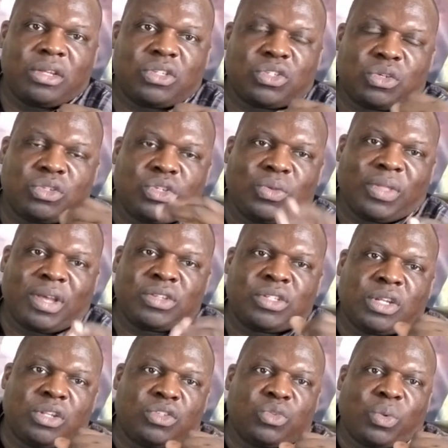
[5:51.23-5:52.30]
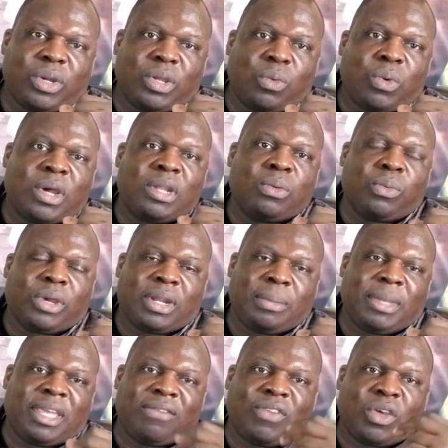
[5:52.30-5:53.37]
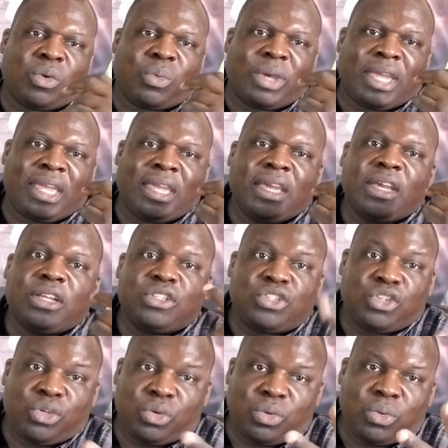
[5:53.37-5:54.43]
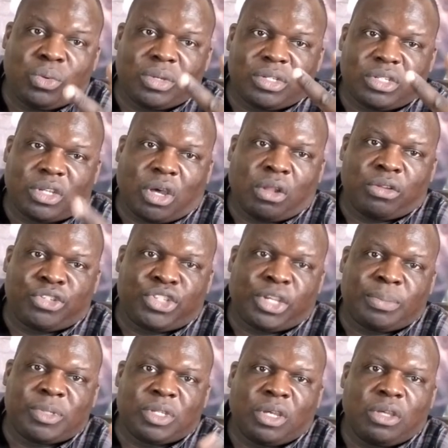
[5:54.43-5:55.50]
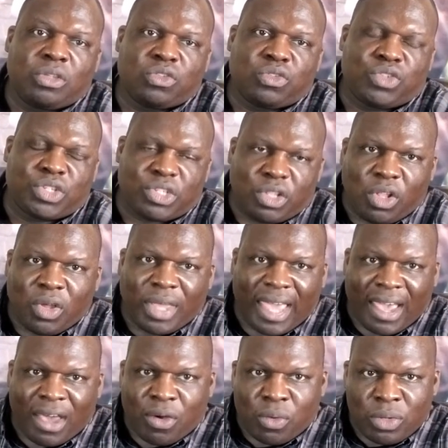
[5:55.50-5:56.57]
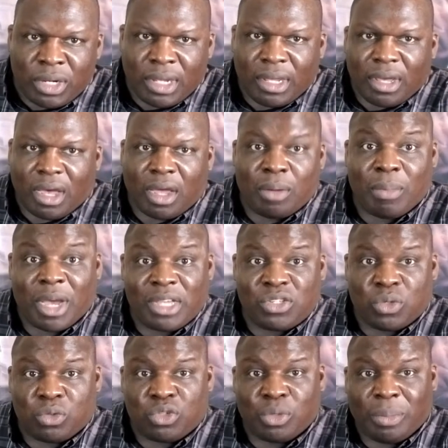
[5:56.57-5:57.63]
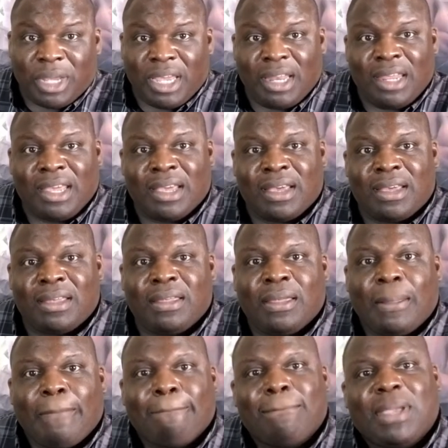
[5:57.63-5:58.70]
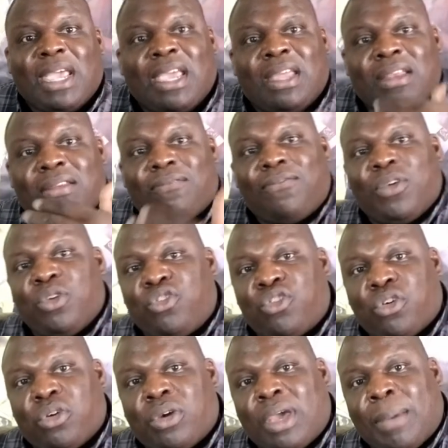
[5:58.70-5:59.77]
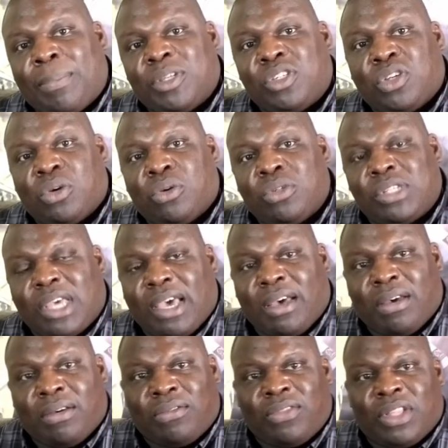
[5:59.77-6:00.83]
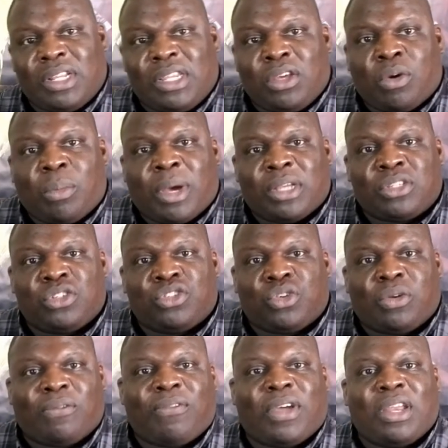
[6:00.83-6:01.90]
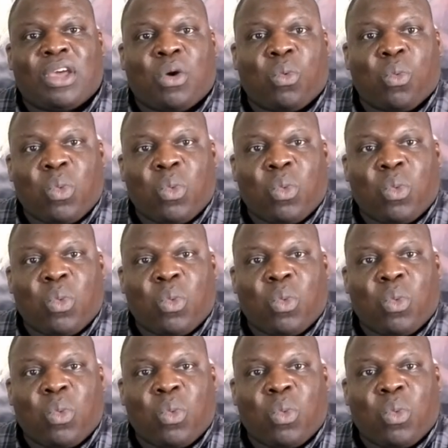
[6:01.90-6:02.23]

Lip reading: So 2021, we're going to be giving away two scholarships. So just look out on my social media and future episodes of the DO Boxing Show to find out